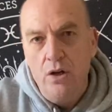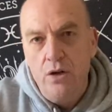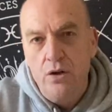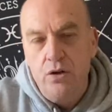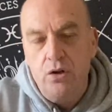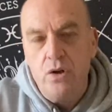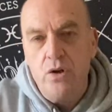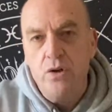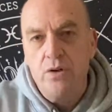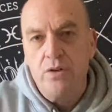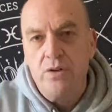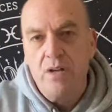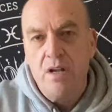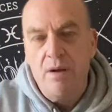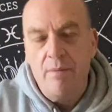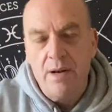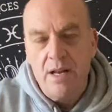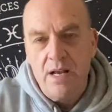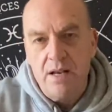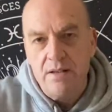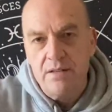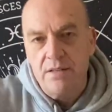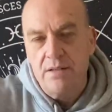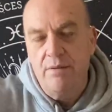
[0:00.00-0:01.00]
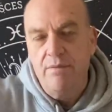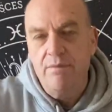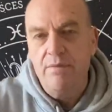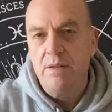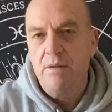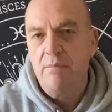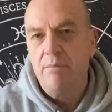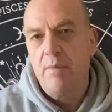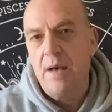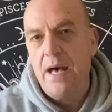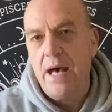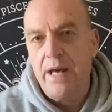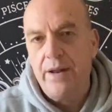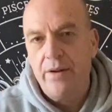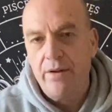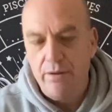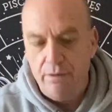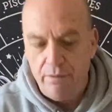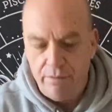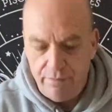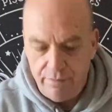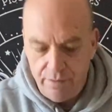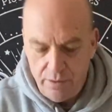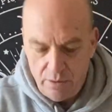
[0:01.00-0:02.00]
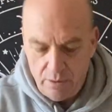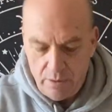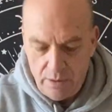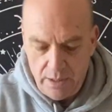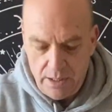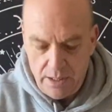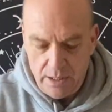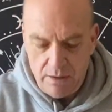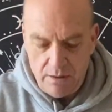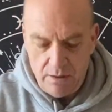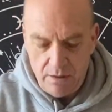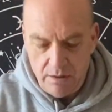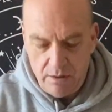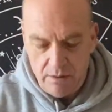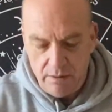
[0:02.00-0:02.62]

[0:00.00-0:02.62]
good coming out of something bad, I feel here.